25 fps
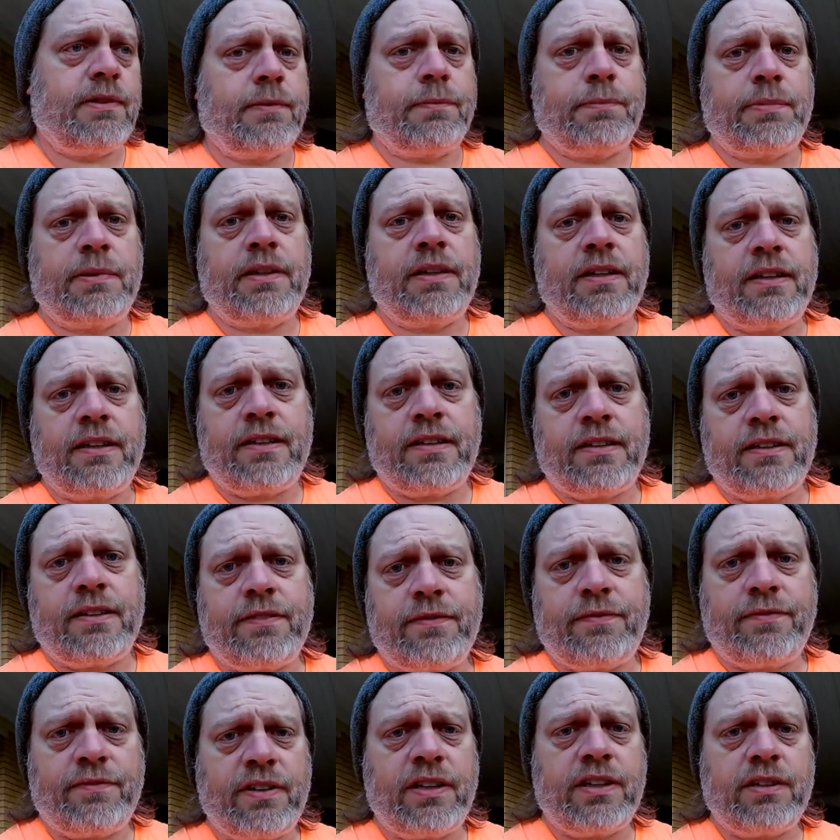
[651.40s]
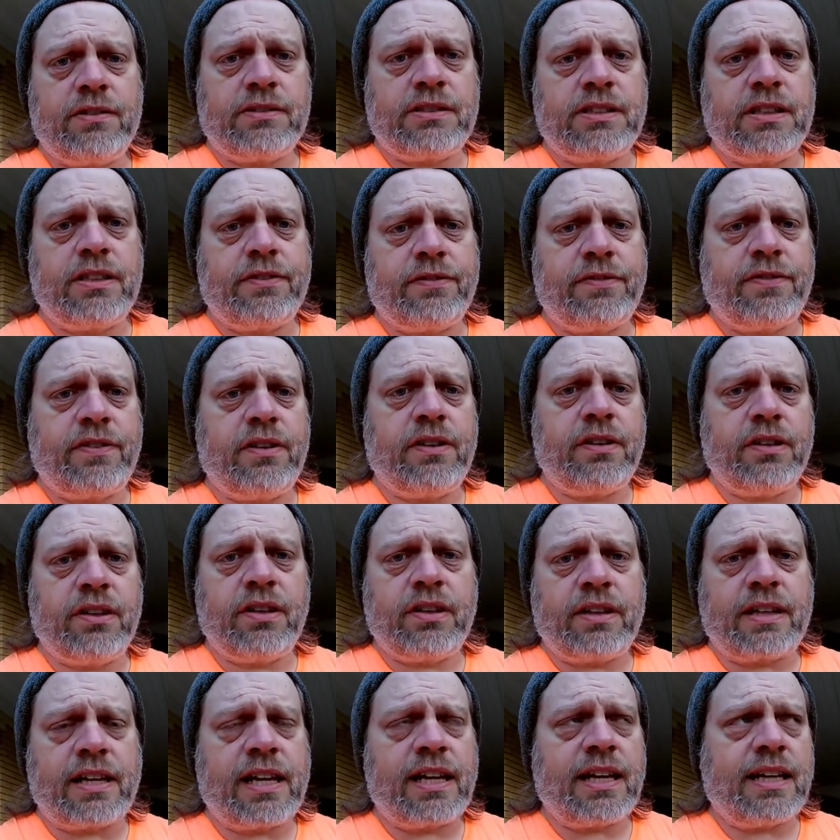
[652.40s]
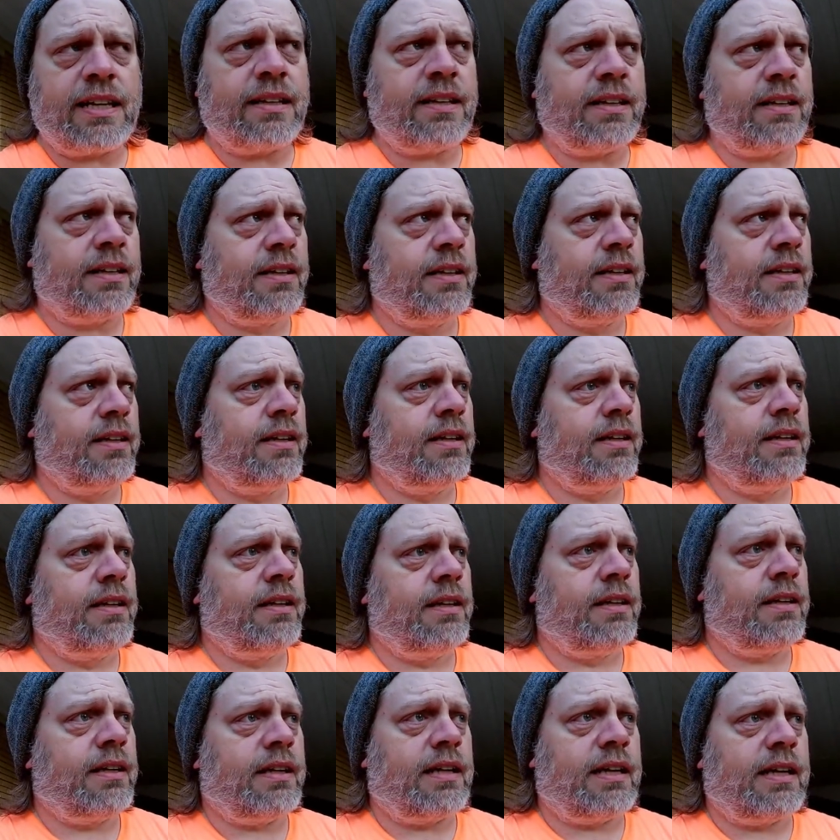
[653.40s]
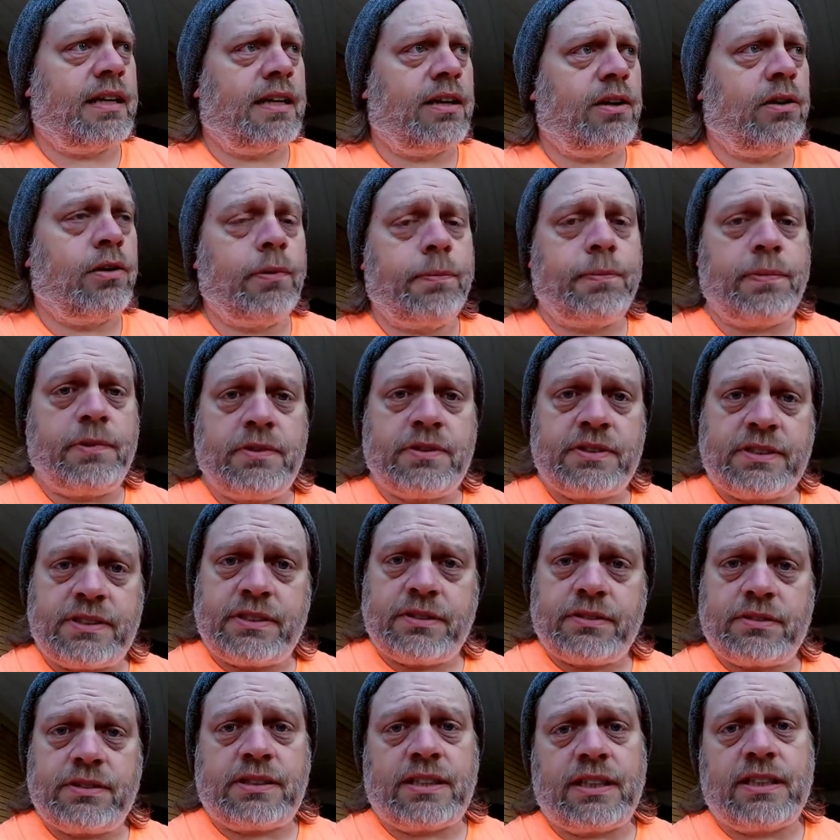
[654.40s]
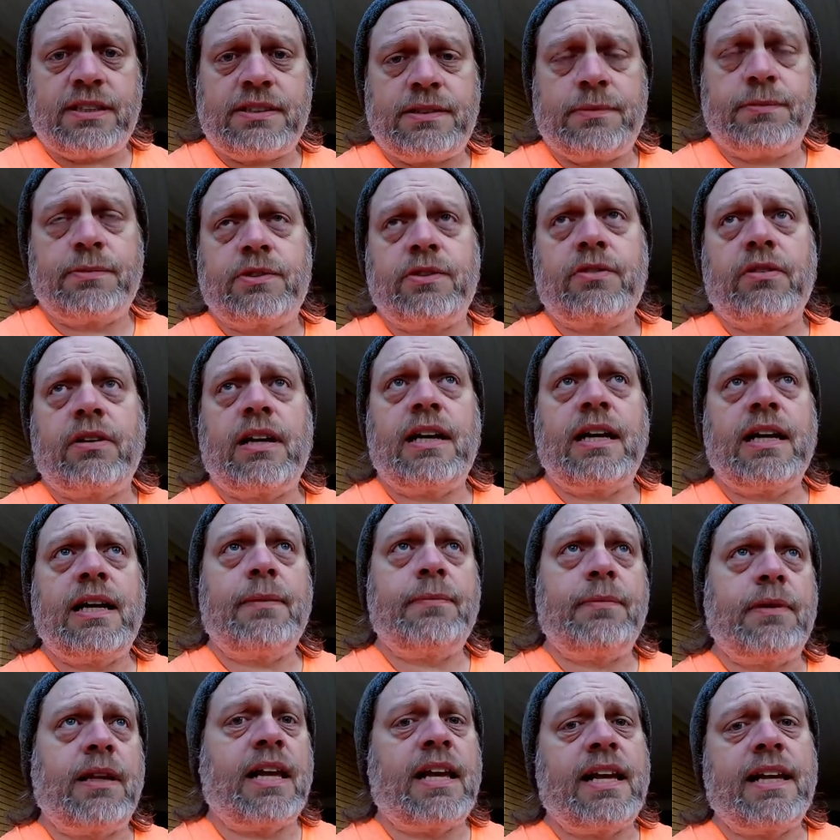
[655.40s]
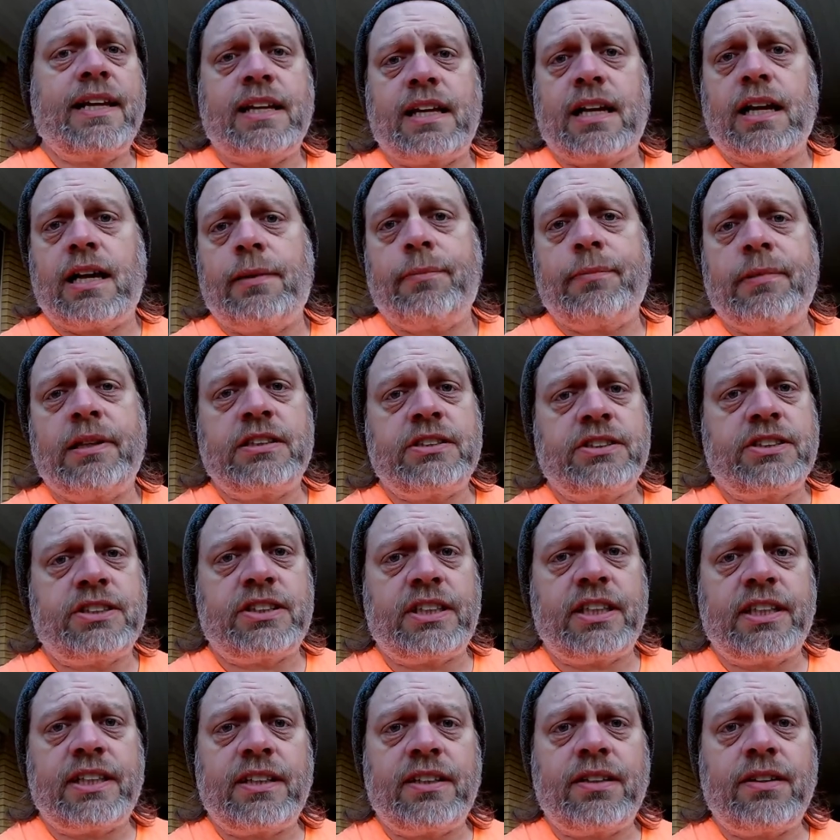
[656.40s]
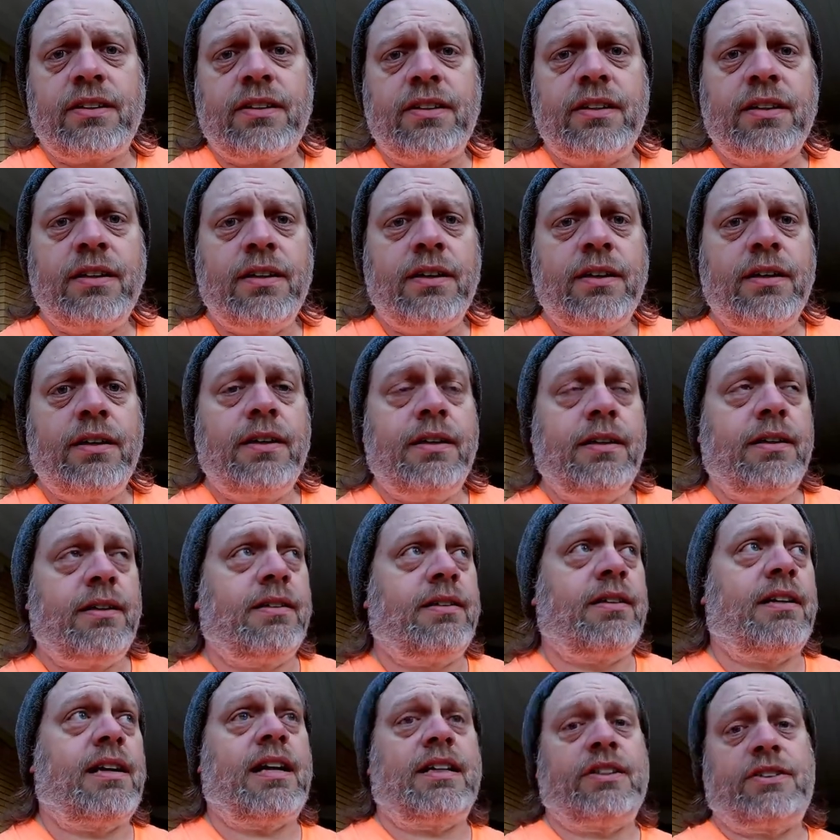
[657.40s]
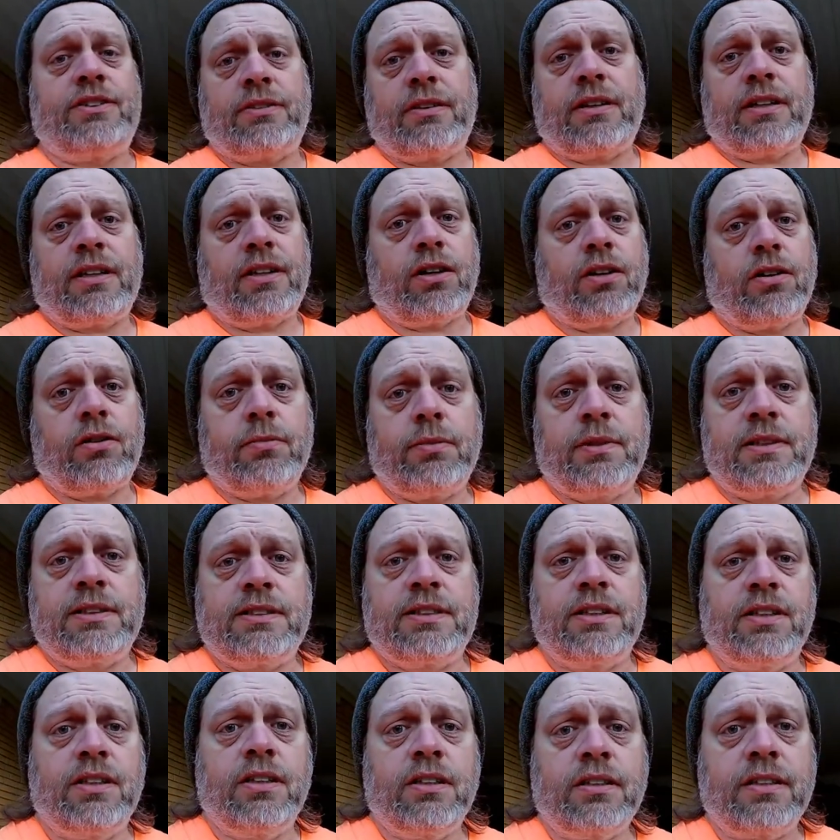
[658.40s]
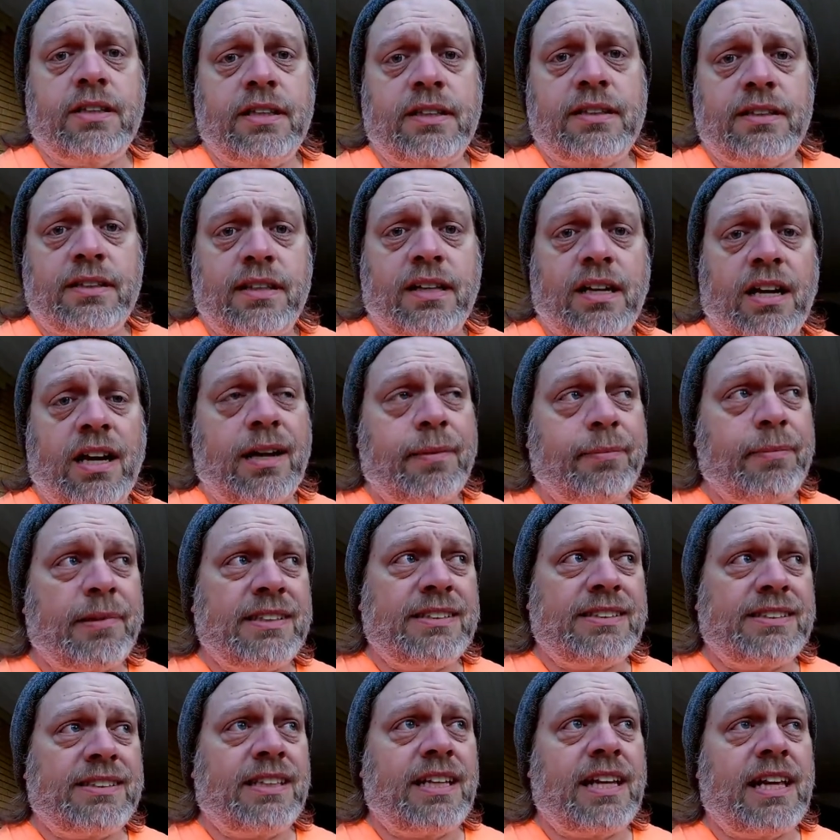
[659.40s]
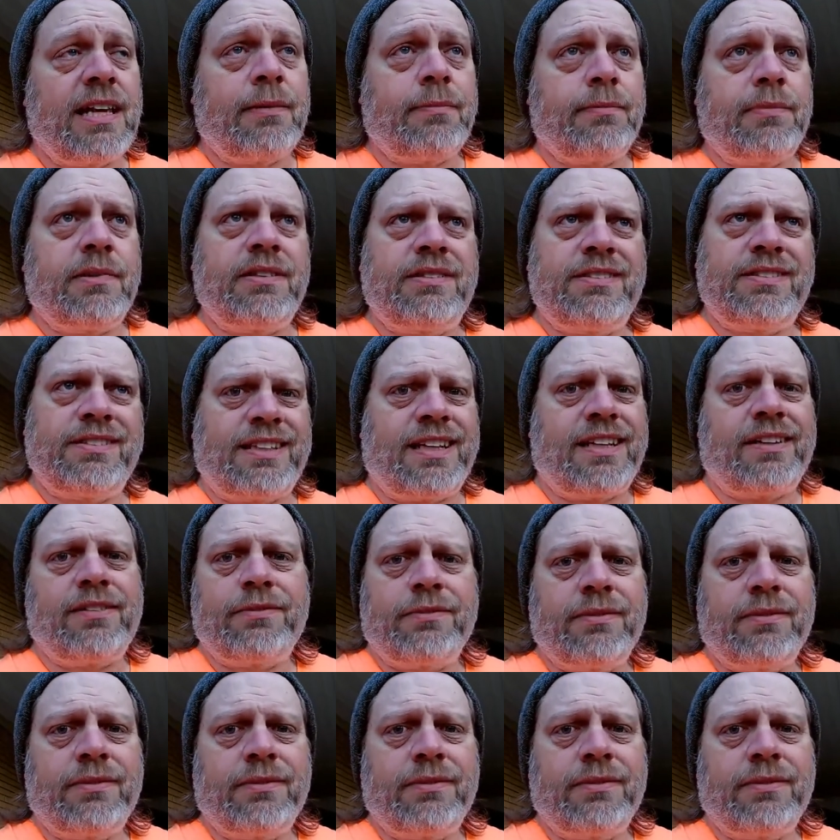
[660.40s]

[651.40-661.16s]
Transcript: plenty of videos there for you to look at. I hope you still stay subscribed, like, comment, share. I try to always look at comments and that, but I don't